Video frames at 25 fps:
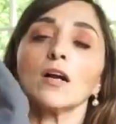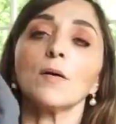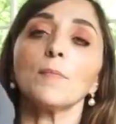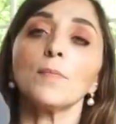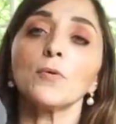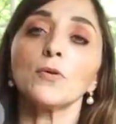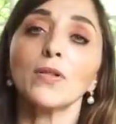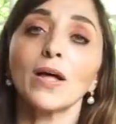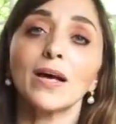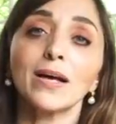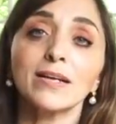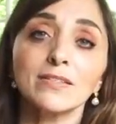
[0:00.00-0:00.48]

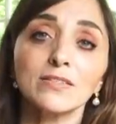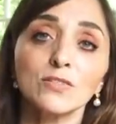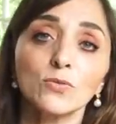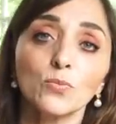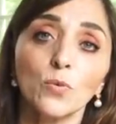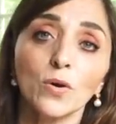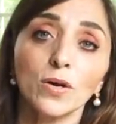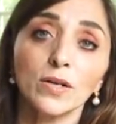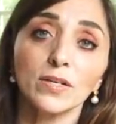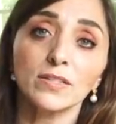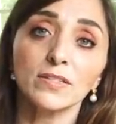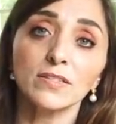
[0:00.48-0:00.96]
couple last
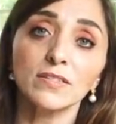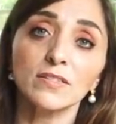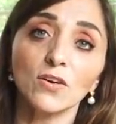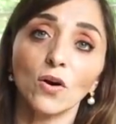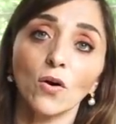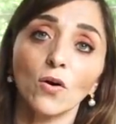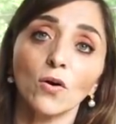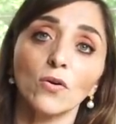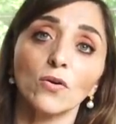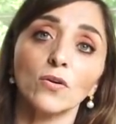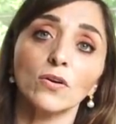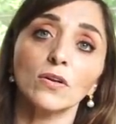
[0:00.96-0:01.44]
ones
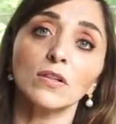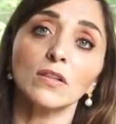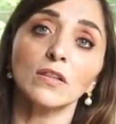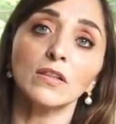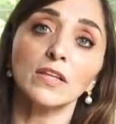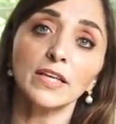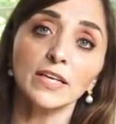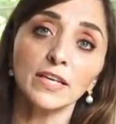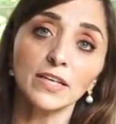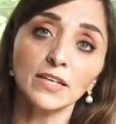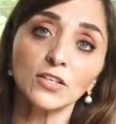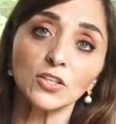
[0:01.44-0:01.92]
are
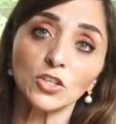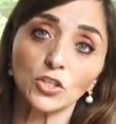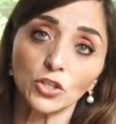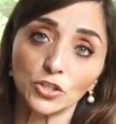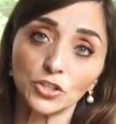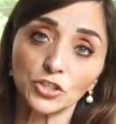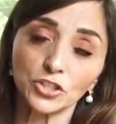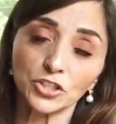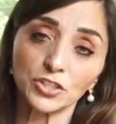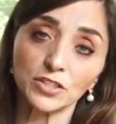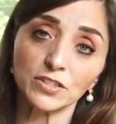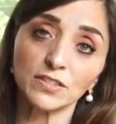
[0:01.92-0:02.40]
linen
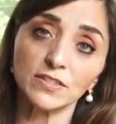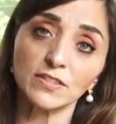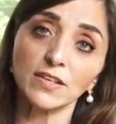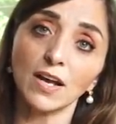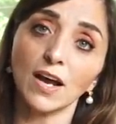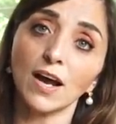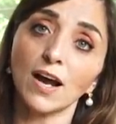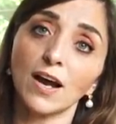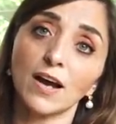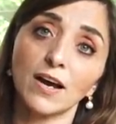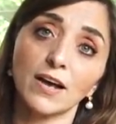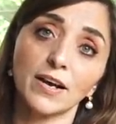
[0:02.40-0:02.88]
cushions.
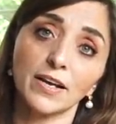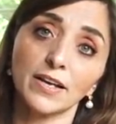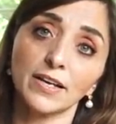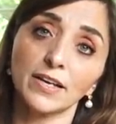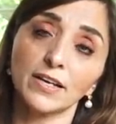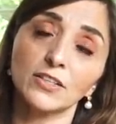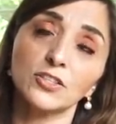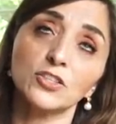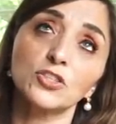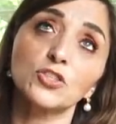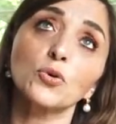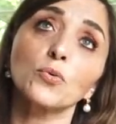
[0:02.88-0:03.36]
I
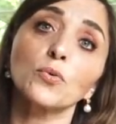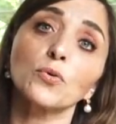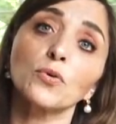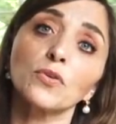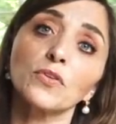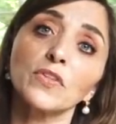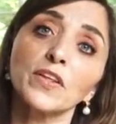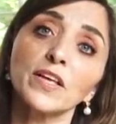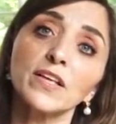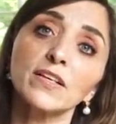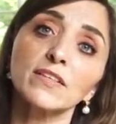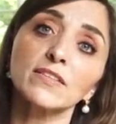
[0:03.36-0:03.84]
adore
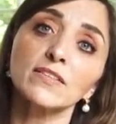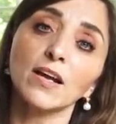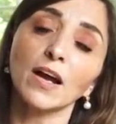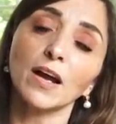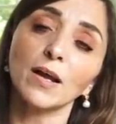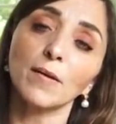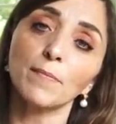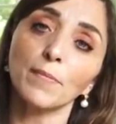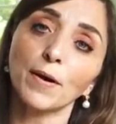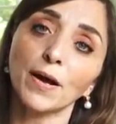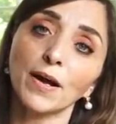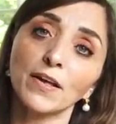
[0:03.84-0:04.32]
these.
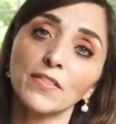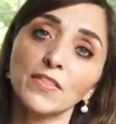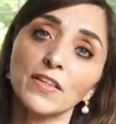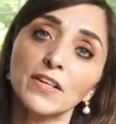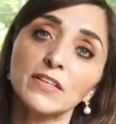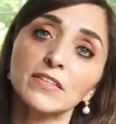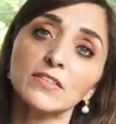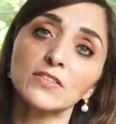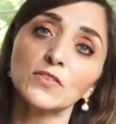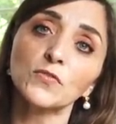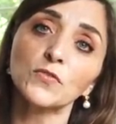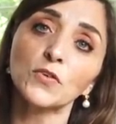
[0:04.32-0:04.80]
I buy
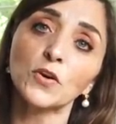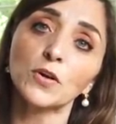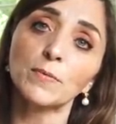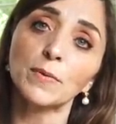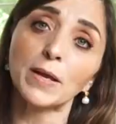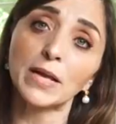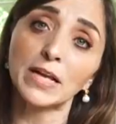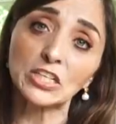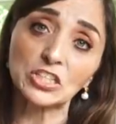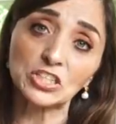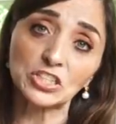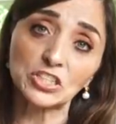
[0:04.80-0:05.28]
these from
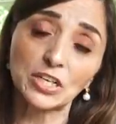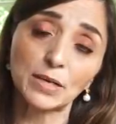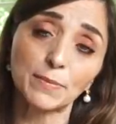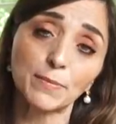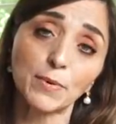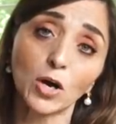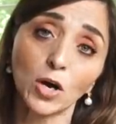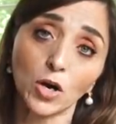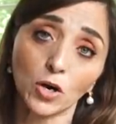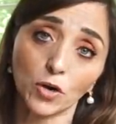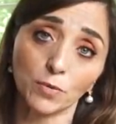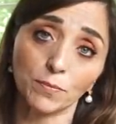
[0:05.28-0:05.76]
H&M
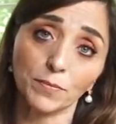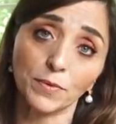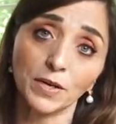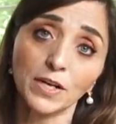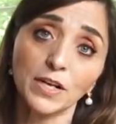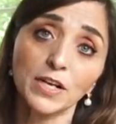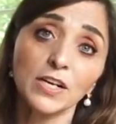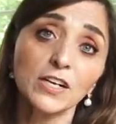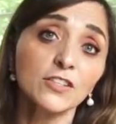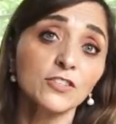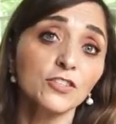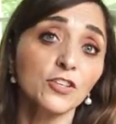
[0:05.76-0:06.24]
Home.
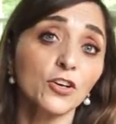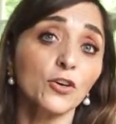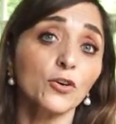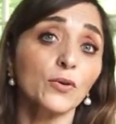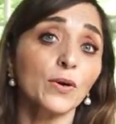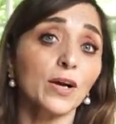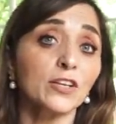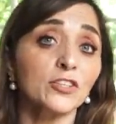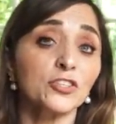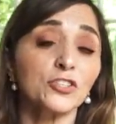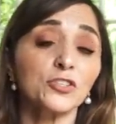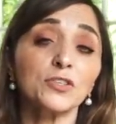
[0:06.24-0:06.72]
So
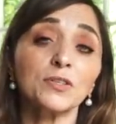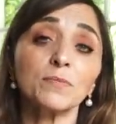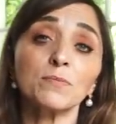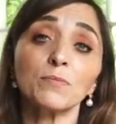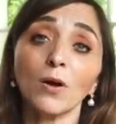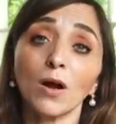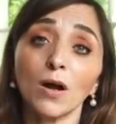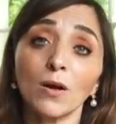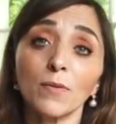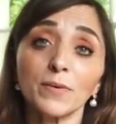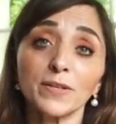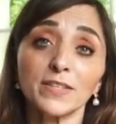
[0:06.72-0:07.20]
as you can
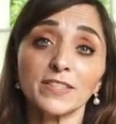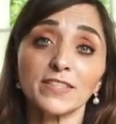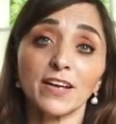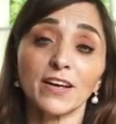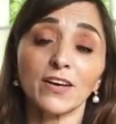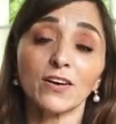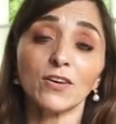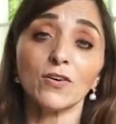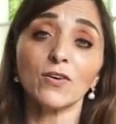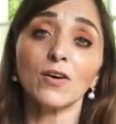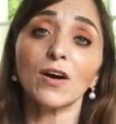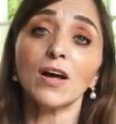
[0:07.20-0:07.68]
probably
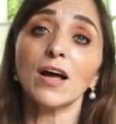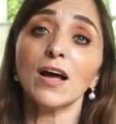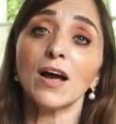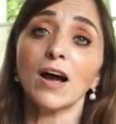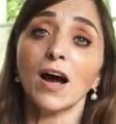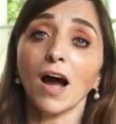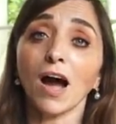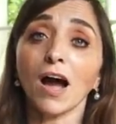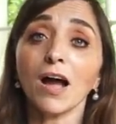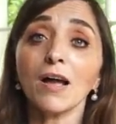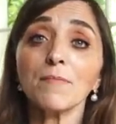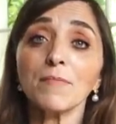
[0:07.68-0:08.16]
tell,
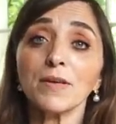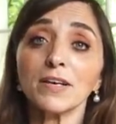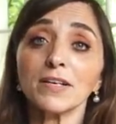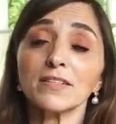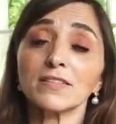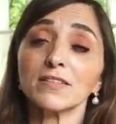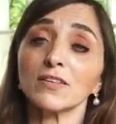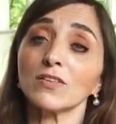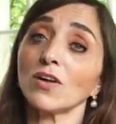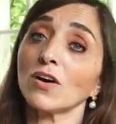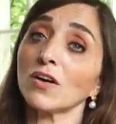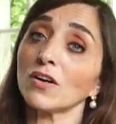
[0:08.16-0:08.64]
I
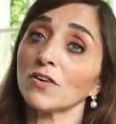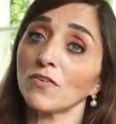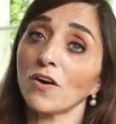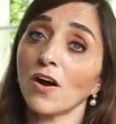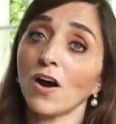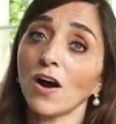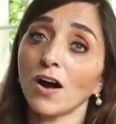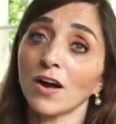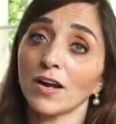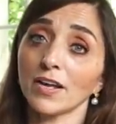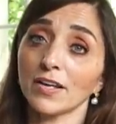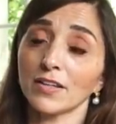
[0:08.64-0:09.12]
mix a lot of
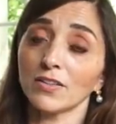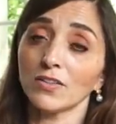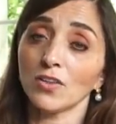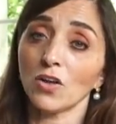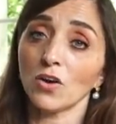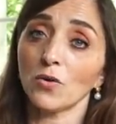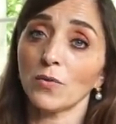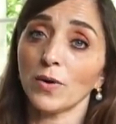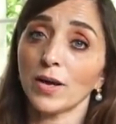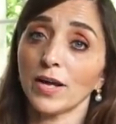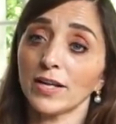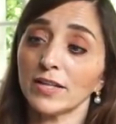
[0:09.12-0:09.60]
high and
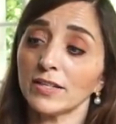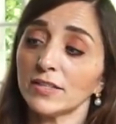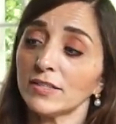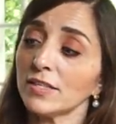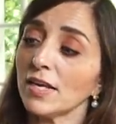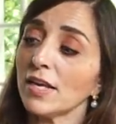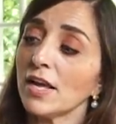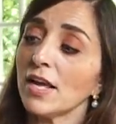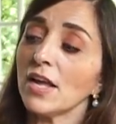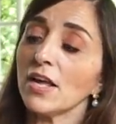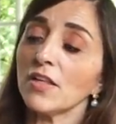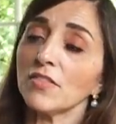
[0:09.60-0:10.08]
low end.
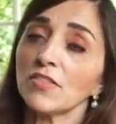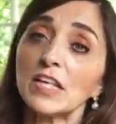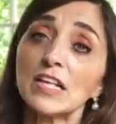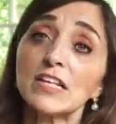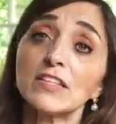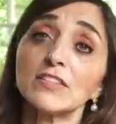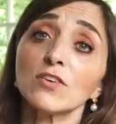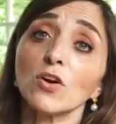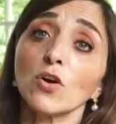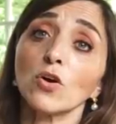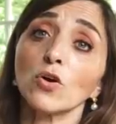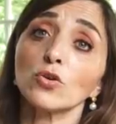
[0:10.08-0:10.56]

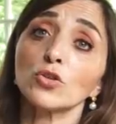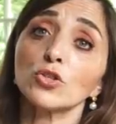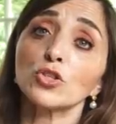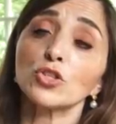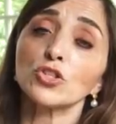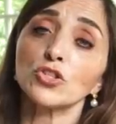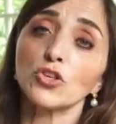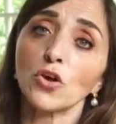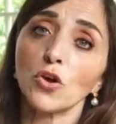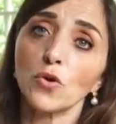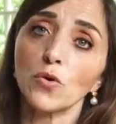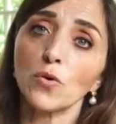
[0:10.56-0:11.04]
These are
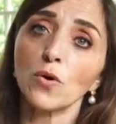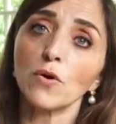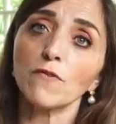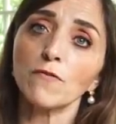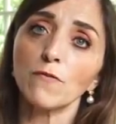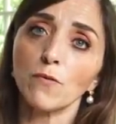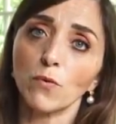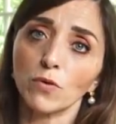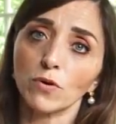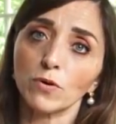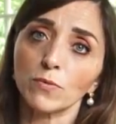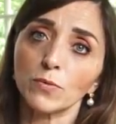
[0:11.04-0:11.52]
so
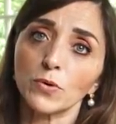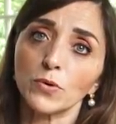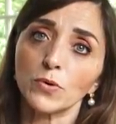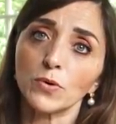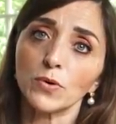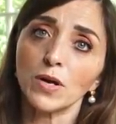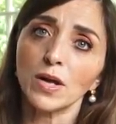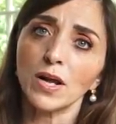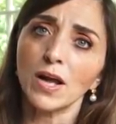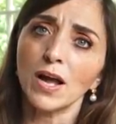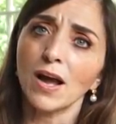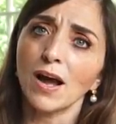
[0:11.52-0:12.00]

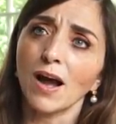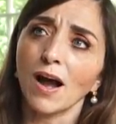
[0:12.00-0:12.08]
affordable.